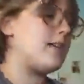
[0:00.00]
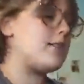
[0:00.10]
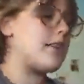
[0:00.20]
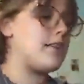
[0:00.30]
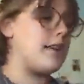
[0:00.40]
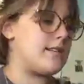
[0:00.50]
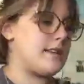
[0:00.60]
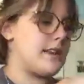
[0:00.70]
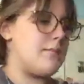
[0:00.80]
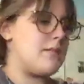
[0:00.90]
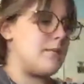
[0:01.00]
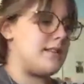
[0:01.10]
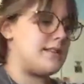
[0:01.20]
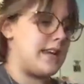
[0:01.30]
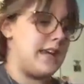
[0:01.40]
using these and keeping them
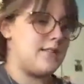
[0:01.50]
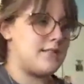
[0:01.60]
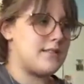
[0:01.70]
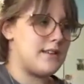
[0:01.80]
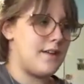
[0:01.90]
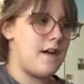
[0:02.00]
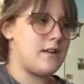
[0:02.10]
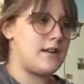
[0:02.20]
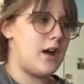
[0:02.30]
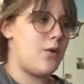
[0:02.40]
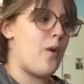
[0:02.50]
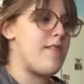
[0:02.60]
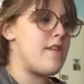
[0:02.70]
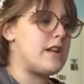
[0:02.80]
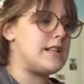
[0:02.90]
in skeins because I find out
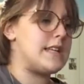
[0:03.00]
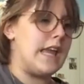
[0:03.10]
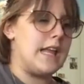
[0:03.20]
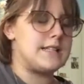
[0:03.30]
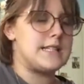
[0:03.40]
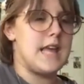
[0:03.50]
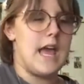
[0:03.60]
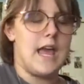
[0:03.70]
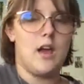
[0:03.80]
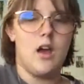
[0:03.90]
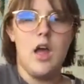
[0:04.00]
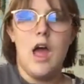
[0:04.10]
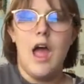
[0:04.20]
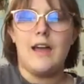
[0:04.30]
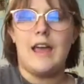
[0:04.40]
when they're in skeins they
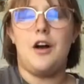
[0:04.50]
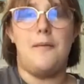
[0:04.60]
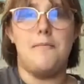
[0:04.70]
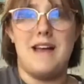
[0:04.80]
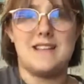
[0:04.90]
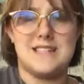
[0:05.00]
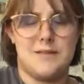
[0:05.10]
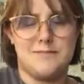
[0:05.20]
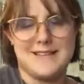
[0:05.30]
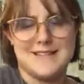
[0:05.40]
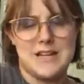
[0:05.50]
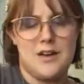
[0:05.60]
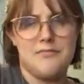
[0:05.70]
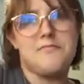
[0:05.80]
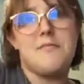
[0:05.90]
get all messed up and
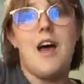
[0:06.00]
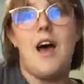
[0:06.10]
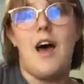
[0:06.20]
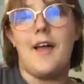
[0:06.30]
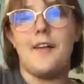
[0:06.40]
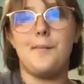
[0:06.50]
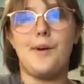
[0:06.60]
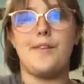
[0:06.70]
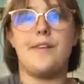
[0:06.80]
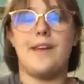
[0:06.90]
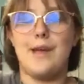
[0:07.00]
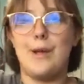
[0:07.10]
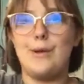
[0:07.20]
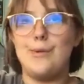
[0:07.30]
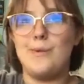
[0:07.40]
stuff. I personally
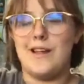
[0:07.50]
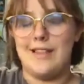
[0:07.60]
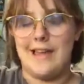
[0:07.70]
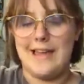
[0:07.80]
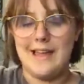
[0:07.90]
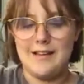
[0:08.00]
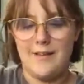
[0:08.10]
do not like it.